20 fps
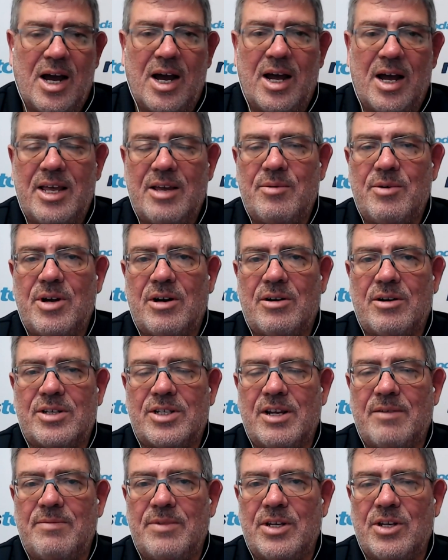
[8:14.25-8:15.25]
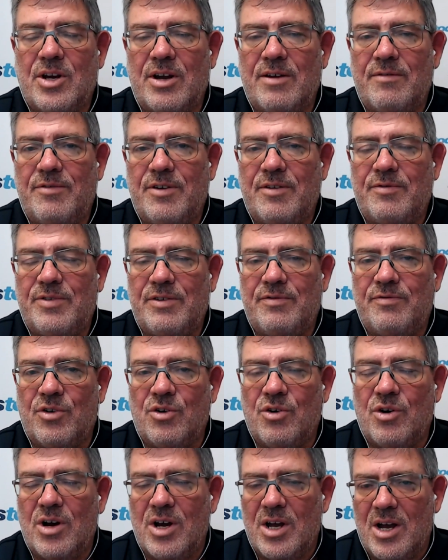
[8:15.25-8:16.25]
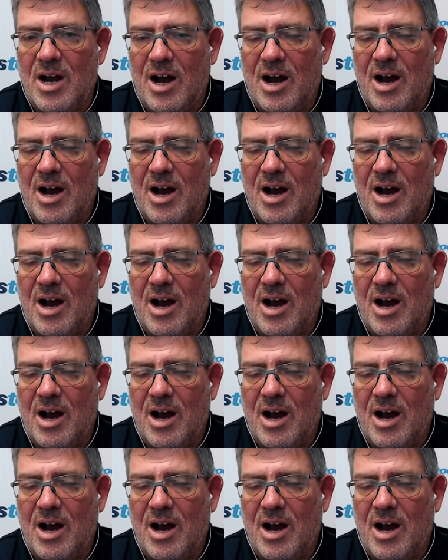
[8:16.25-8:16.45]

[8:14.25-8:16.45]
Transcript: Uh, here we are at seventy nine fifty four.